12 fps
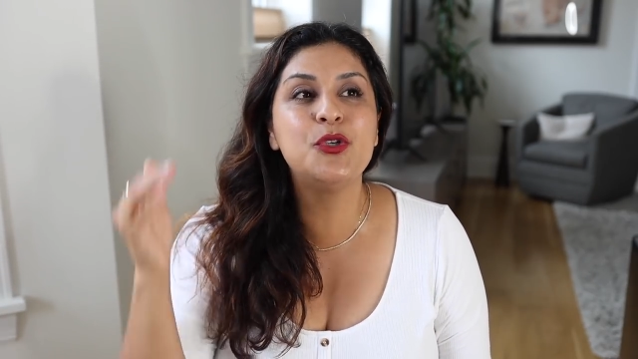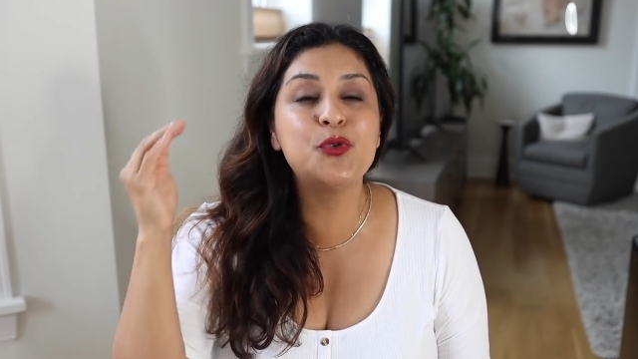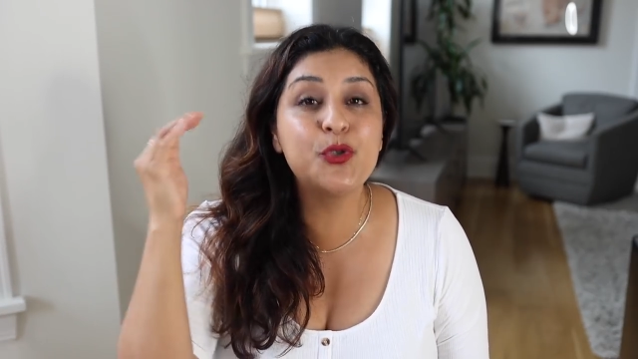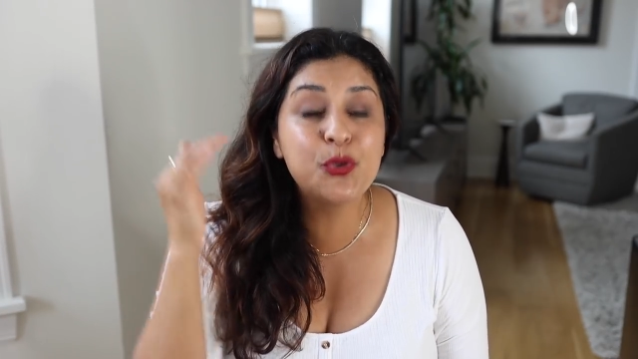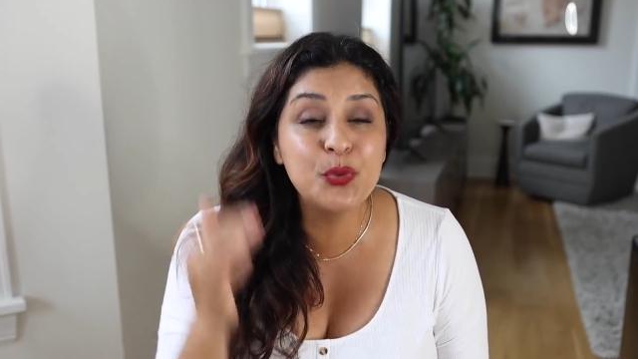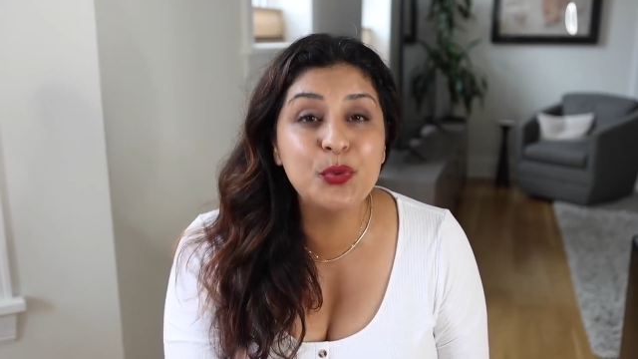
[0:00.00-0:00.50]
you
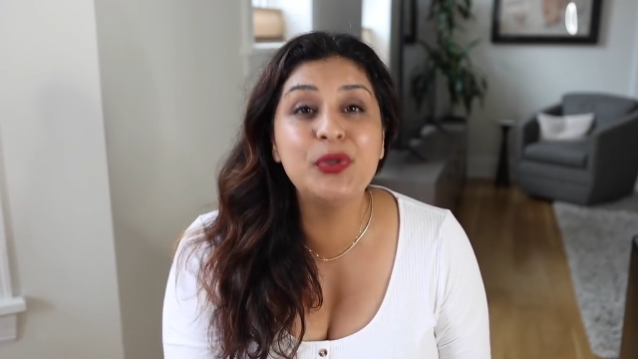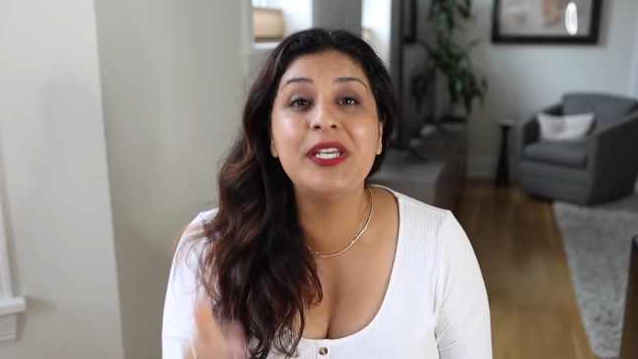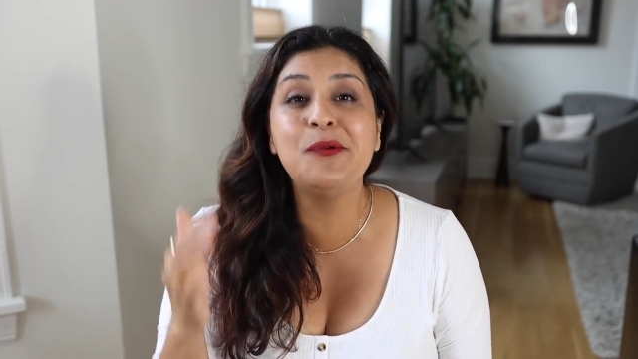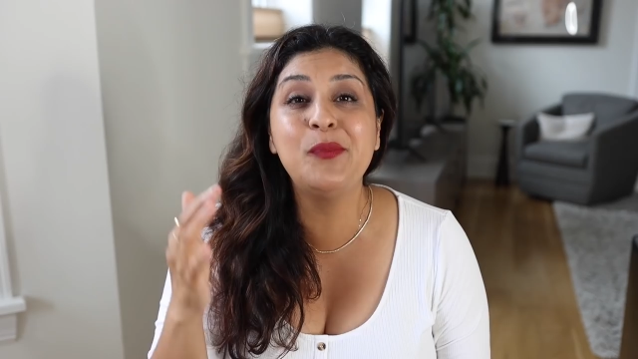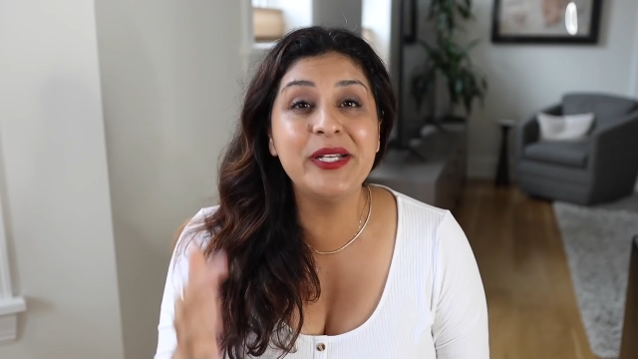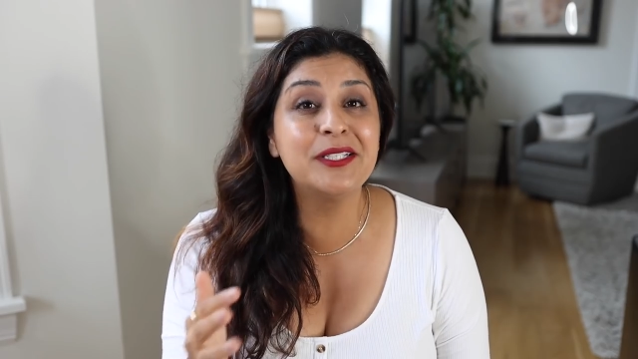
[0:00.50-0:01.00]

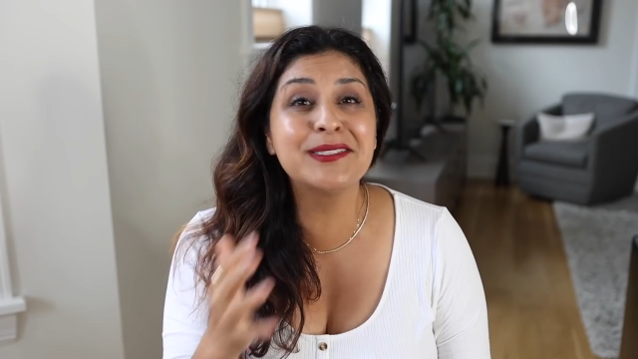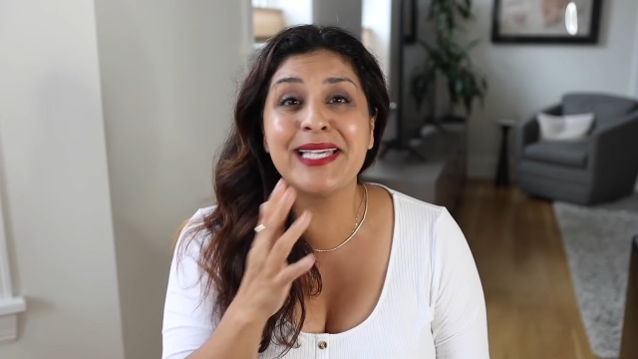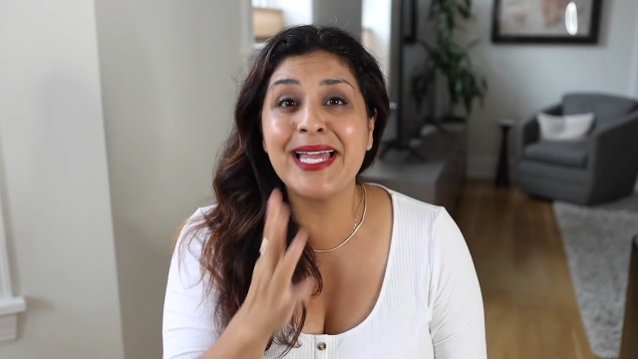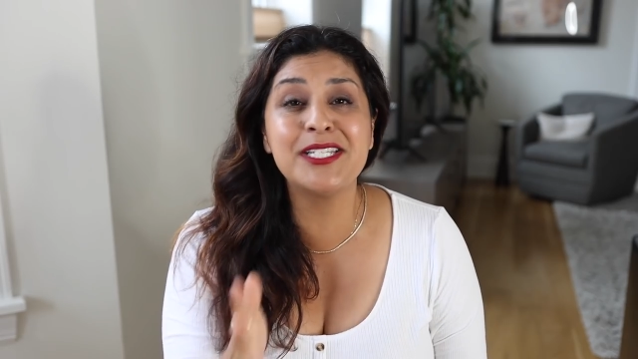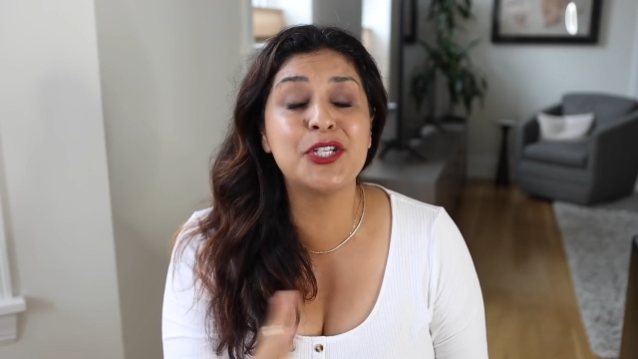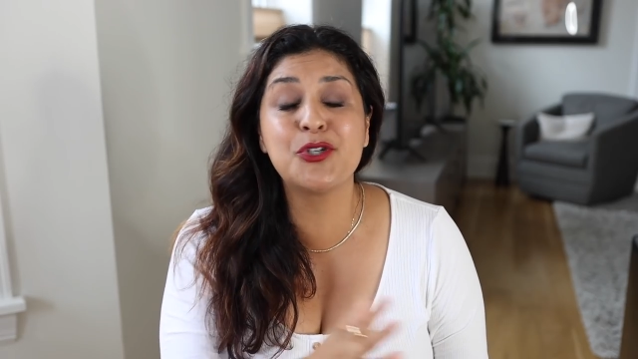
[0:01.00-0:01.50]
truly will
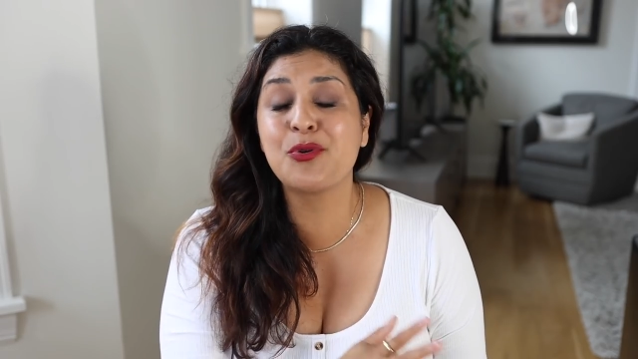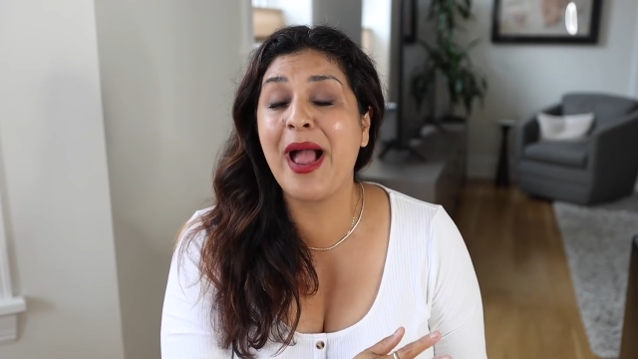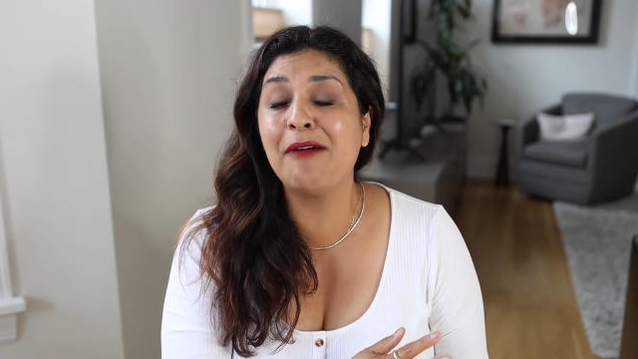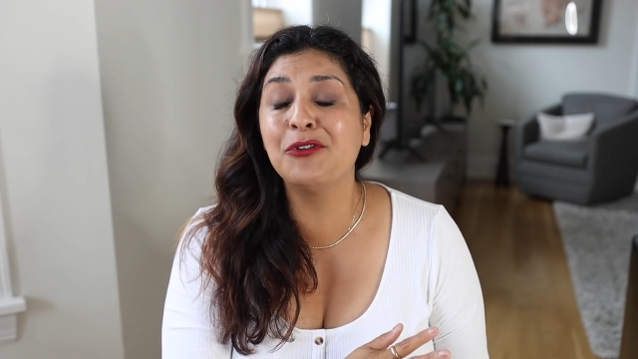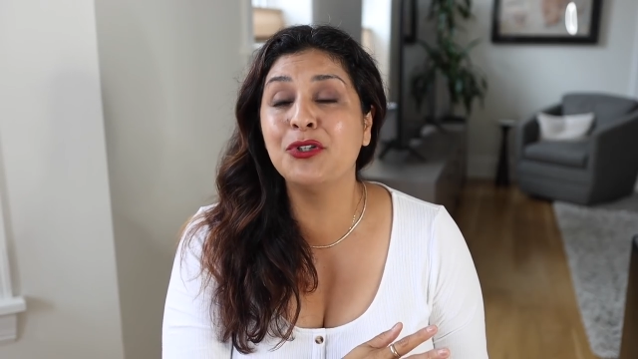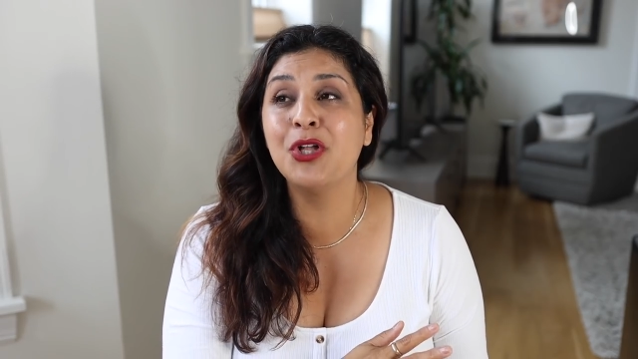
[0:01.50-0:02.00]
get to
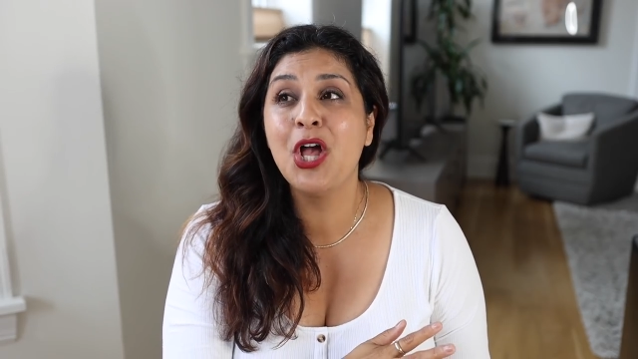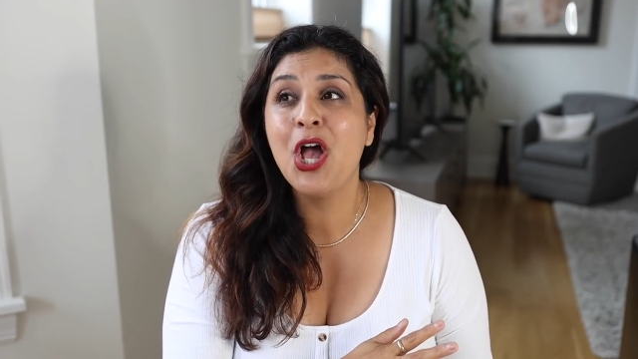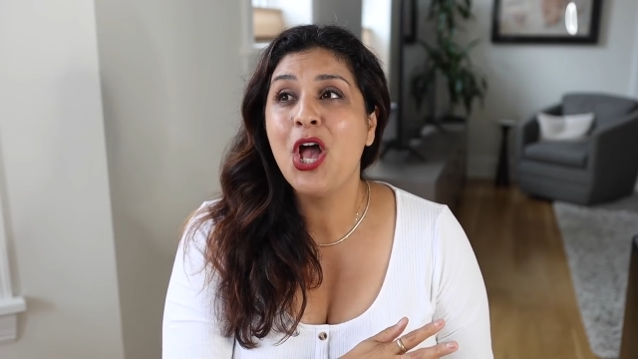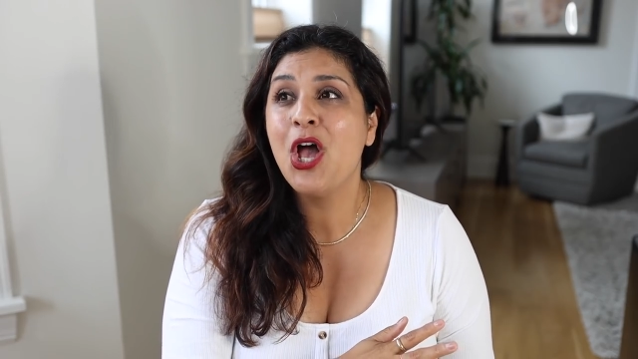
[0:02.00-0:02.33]
travel